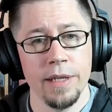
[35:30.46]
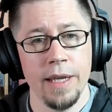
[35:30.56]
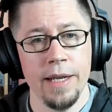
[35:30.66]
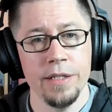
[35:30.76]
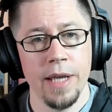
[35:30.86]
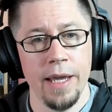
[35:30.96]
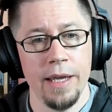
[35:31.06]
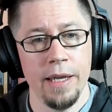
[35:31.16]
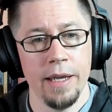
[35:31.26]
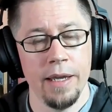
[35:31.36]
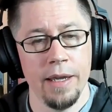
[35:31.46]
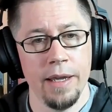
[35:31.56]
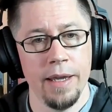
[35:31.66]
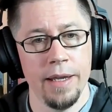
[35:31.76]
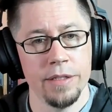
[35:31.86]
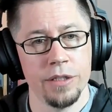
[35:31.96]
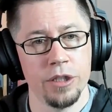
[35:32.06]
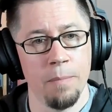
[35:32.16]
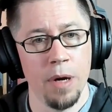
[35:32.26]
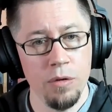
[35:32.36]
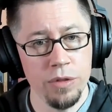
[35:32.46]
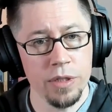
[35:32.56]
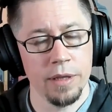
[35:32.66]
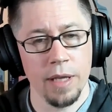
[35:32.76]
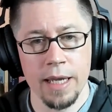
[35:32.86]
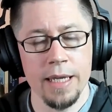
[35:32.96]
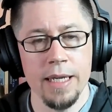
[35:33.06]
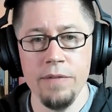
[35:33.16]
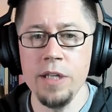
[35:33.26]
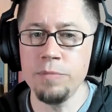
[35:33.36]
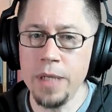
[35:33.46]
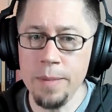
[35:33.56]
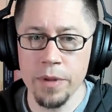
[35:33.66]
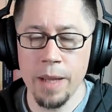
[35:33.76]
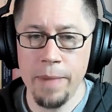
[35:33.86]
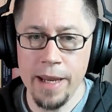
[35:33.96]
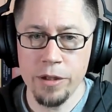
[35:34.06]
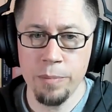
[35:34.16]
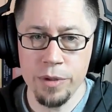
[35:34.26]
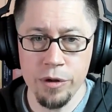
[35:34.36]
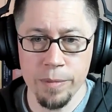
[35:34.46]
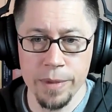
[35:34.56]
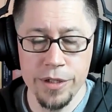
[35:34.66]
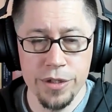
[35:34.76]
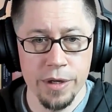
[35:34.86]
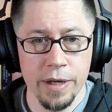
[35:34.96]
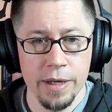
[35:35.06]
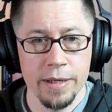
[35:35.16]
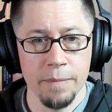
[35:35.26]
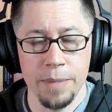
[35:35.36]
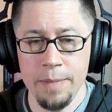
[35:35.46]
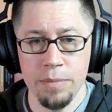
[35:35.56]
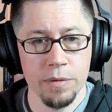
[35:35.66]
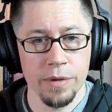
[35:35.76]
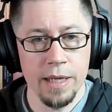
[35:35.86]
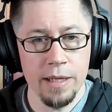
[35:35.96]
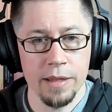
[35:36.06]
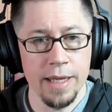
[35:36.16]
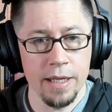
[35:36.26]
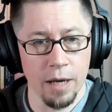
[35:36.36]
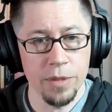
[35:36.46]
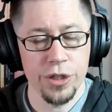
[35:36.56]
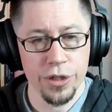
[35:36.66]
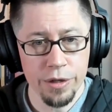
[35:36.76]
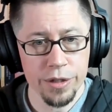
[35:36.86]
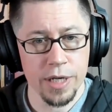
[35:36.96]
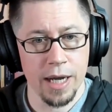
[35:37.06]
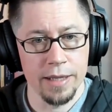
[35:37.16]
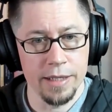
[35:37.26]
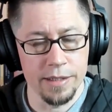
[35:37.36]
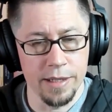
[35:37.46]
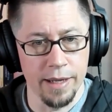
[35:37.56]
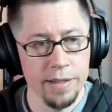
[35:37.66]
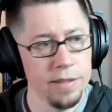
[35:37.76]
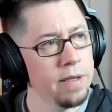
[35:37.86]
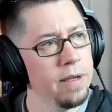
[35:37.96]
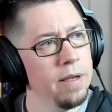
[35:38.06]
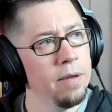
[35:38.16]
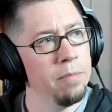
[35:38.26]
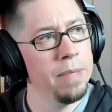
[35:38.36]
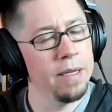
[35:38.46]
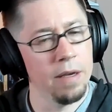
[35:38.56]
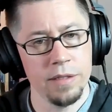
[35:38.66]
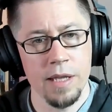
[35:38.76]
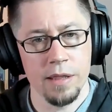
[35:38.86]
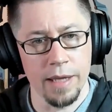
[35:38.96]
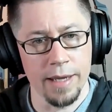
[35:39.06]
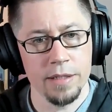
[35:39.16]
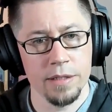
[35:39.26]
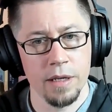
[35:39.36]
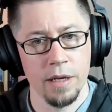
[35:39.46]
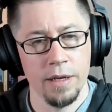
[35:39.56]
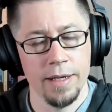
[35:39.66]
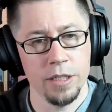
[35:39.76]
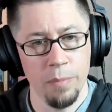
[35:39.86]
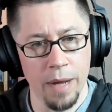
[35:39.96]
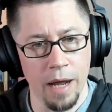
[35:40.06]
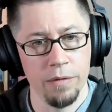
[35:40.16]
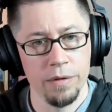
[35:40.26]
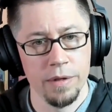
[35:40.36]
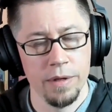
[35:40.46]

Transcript: is supposed, like either these people that make their pilgrimage, people they come to church on these days because they think it's about